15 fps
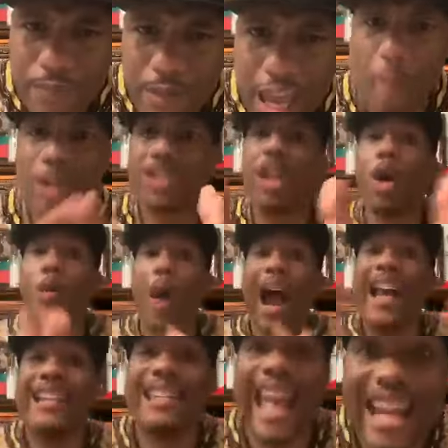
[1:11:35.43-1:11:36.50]
It was the
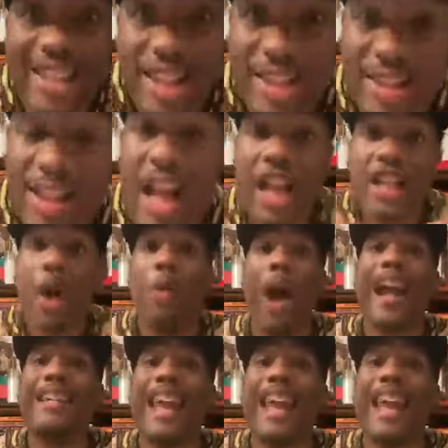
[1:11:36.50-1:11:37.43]
white nations. The white